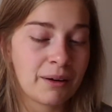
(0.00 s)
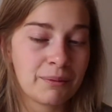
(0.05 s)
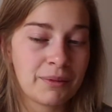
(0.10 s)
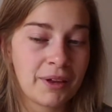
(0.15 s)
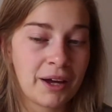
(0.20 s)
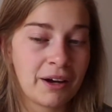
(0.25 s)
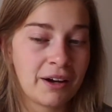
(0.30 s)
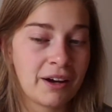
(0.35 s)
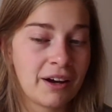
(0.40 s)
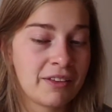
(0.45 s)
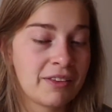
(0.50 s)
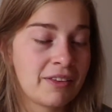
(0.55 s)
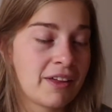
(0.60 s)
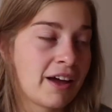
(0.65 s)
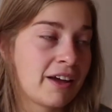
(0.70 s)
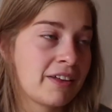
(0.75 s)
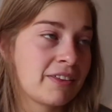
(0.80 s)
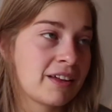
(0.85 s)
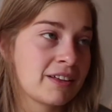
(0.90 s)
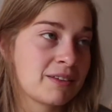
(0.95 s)

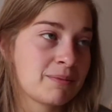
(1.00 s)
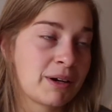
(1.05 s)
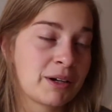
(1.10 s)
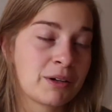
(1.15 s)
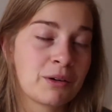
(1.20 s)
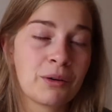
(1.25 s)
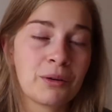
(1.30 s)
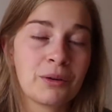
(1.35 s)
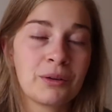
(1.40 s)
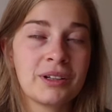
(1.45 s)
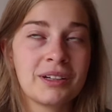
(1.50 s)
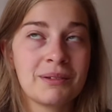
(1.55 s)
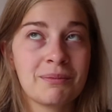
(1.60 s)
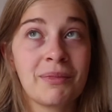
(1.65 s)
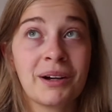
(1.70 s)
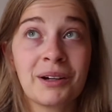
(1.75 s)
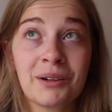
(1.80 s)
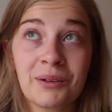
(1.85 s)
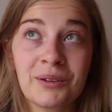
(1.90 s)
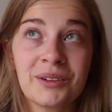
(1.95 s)
that's my goal.
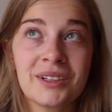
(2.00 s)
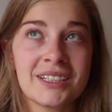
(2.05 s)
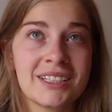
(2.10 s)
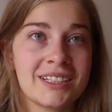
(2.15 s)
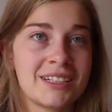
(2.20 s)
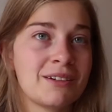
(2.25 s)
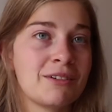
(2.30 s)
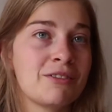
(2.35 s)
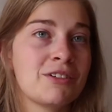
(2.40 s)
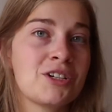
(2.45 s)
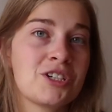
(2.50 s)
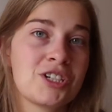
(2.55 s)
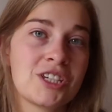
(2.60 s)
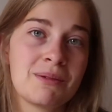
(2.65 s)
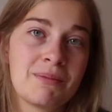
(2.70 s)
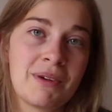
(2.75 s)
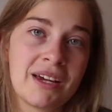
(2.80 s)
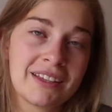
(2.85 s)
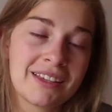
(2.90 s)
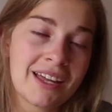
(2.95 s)
My goal is to
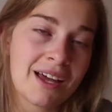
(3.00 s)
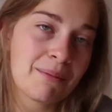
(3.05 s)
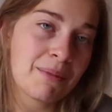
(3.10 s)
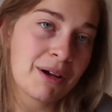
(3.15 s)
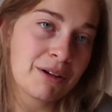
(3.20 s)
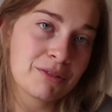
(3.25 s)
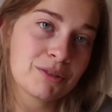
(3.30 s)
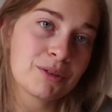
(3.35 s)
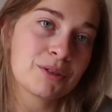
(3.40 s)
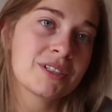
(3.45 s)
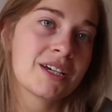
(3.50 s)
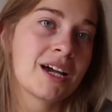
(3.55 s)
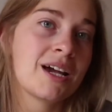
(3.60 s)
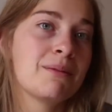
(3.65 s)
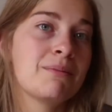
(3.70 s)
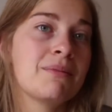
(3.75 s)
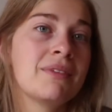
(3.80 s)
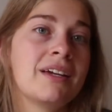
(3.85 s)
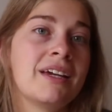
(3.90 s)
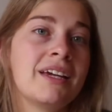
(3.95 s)
eventually make that my
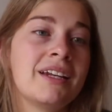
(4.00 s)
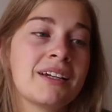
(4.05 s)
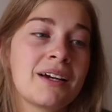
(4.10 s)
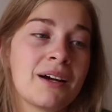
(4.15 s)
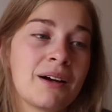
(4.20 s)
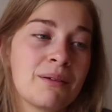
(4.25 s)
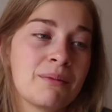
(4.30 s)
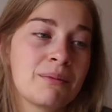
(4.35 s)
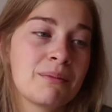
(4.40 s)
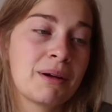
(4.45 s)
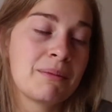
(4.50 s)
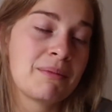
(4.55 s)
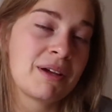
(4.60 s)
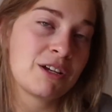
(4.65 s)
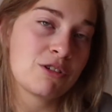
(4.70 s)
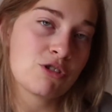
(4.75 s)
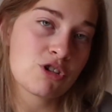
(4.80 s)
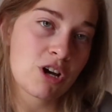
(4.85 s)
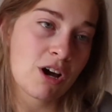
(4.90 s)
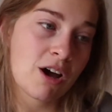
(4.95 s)
full-time income, my
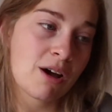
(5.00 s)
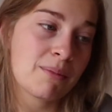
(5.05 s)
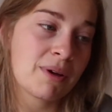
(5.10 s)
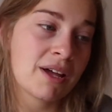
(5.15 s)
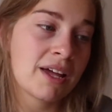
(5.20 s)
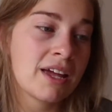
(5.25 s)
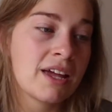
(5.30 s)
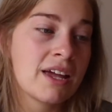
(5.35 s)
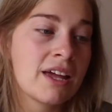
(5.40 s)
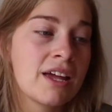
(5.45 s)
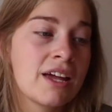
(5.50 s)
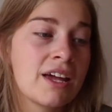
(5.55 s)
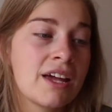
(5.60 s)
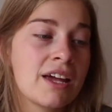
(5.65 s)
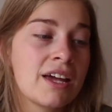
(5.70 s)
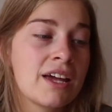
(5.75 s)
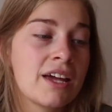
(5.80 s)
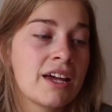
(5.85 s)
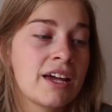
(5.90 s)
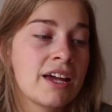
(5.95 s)
main job,
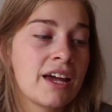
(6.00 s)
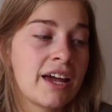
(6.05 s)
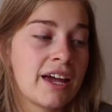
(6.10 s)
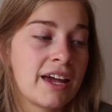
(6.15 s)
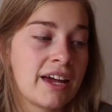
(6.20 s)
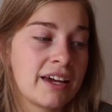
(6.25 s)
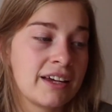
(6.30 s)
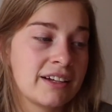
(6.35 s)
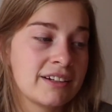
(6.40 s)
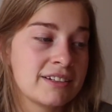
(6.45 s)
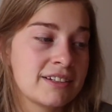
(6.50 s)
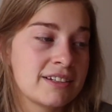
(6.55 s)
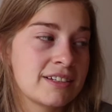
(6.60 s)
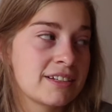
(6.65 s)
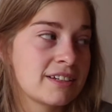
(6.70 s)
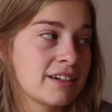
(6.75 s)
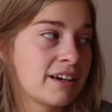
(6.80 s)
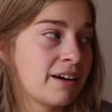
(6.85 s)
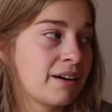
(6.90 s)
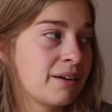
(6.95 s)
and
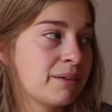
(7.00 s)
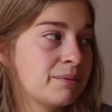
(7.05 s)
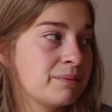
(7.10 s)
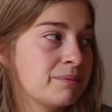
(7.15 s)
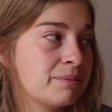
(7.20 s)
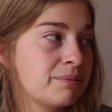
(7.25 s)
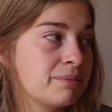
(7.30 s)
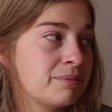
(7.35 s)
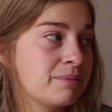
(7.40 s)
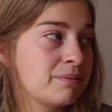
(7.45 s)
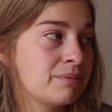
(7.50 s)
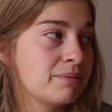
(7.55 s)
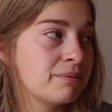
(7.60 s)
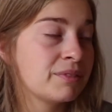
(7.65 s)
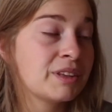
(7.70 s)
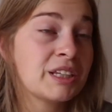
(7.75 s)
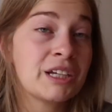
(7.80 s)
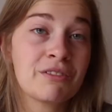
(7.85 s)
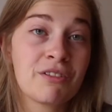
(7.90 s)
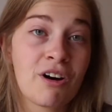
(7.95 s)

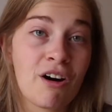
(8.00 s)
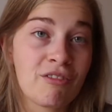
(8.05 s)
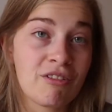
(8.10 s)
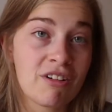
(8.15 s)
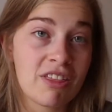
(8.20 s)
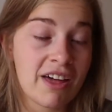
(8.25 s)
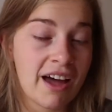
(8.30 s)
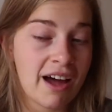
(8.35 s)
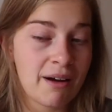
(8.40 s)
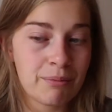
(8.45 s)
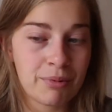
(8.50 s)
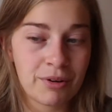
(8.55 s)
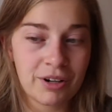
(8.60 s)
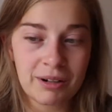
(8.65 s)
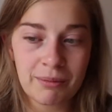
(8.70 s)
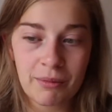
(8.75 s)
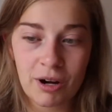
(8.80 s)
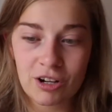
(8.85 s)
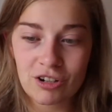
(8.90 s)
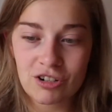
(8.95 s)
live off of that
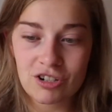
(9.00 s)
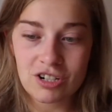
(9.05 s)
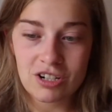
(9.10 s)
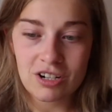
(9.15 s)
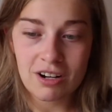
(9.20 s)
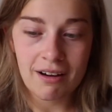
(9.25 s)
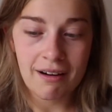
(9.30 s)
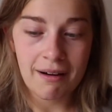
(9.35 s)
pretty much.